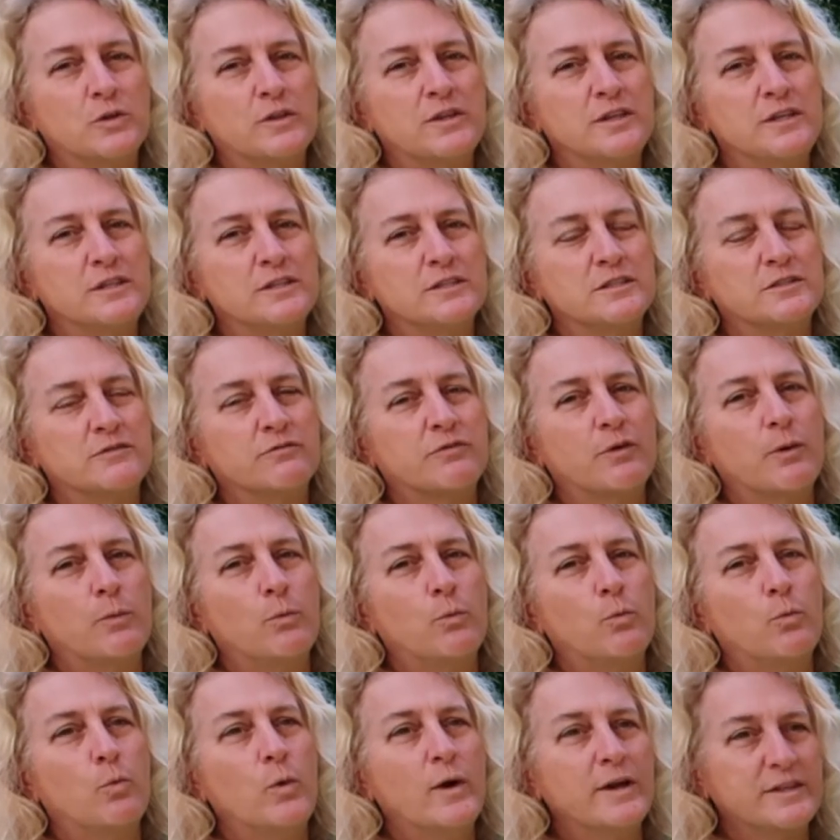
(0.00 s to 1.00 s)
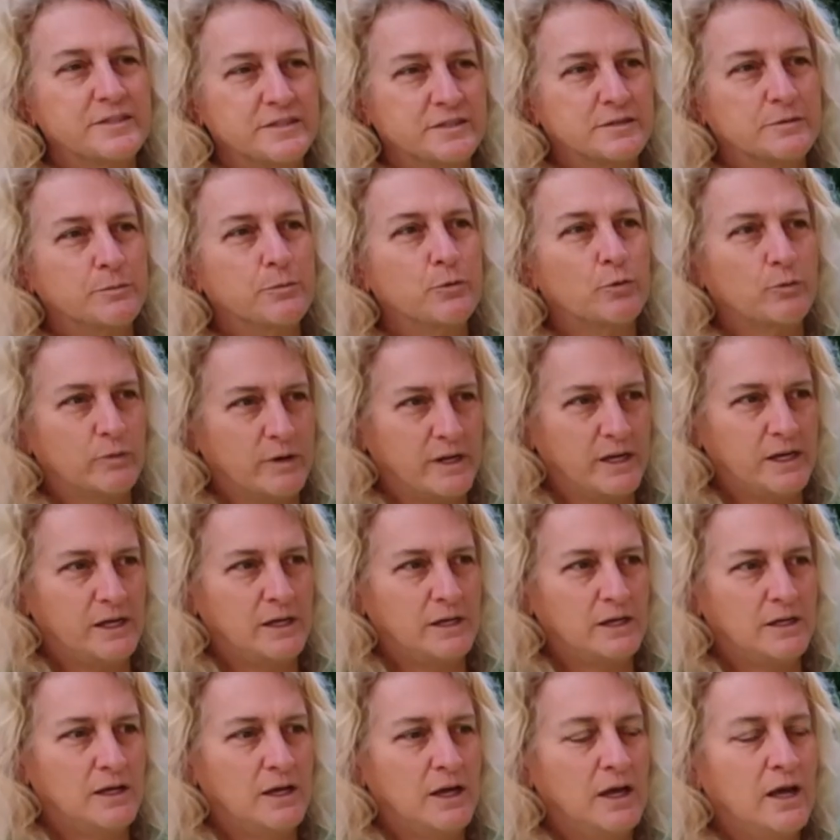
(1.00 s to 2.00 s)
these from West
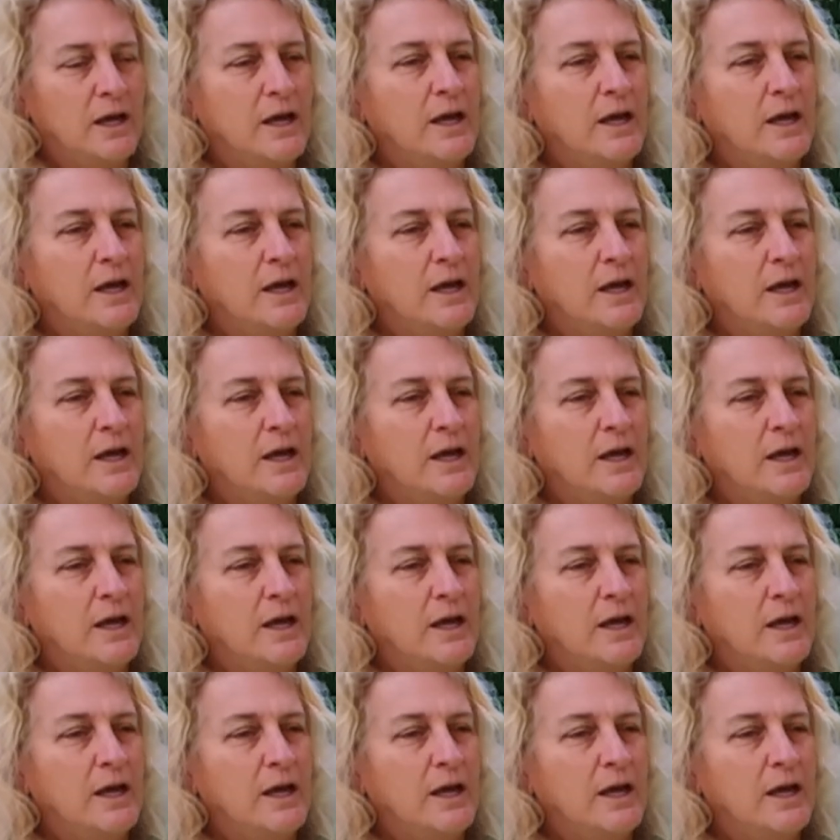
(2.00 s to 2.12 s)
Marine,